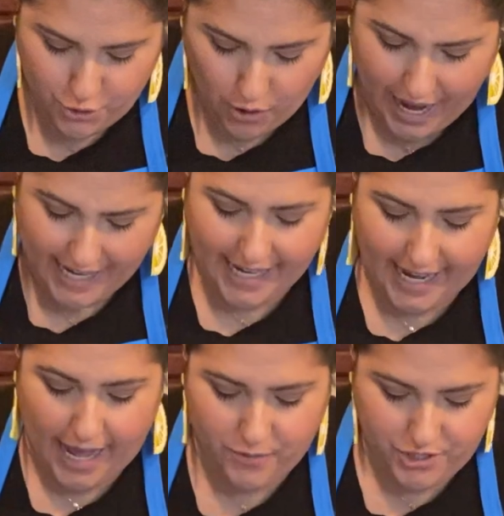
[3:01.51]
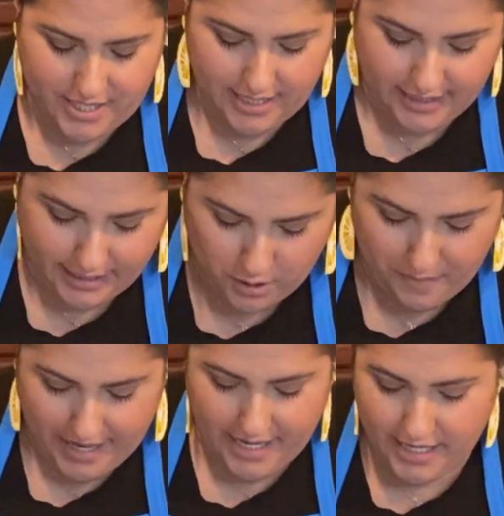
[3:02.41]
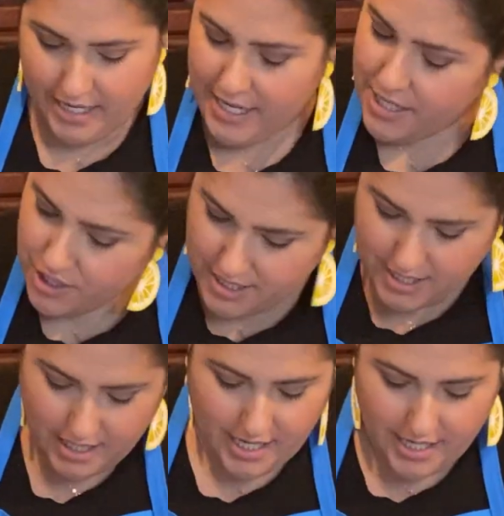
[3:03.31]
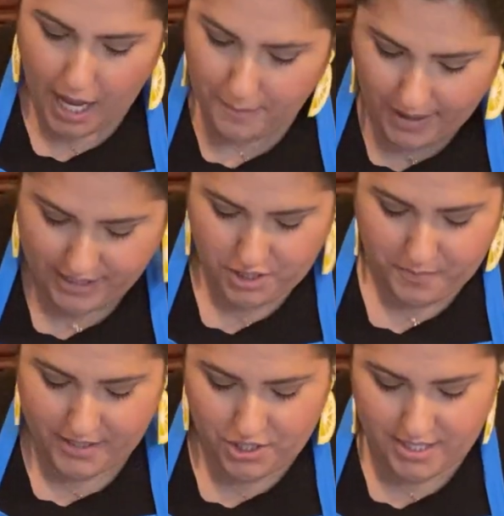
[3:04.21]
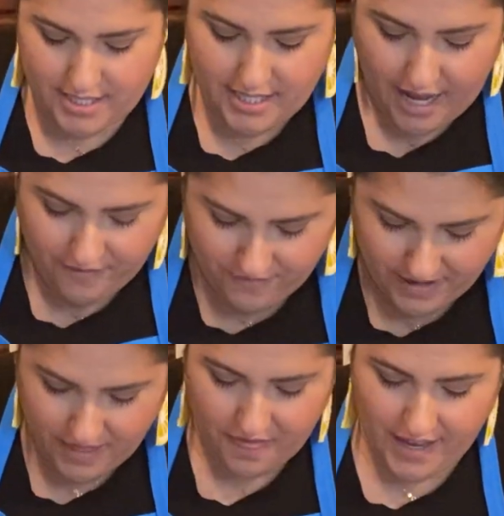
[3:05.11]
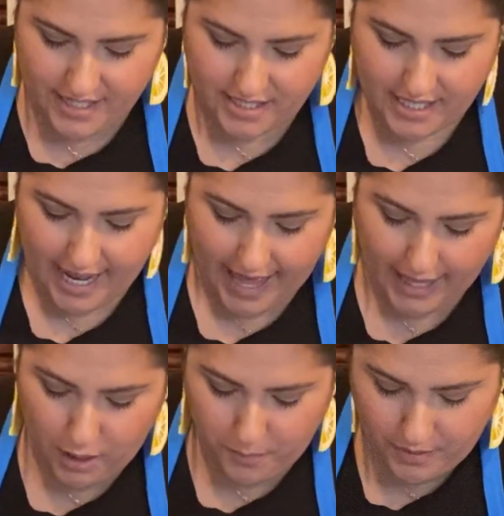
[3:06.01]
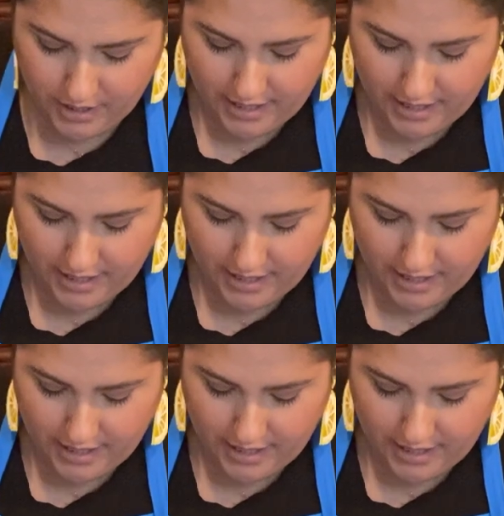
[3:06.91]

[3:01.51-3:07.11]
drying it out just a little bit, just not much, but just enough that it's gonna help